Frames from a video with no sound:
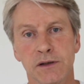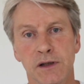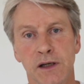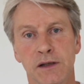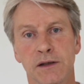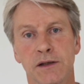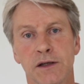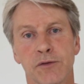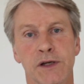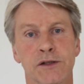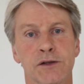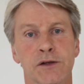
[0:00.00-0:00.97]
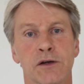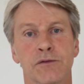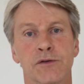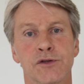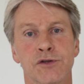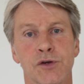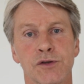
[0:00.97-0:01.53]
and the director of
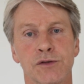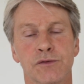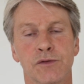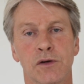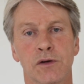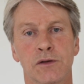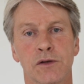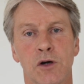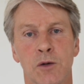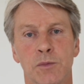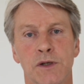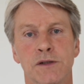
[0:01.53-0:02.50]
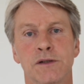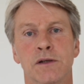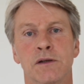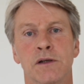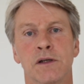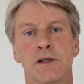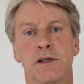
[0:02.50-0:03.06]
research for the Upledger
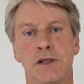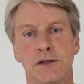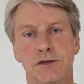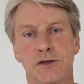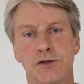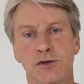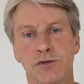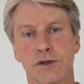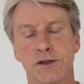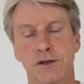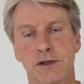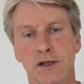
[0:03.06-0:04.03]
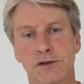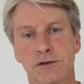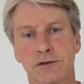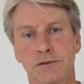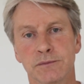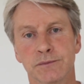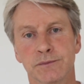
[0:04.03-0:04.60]
Institute International.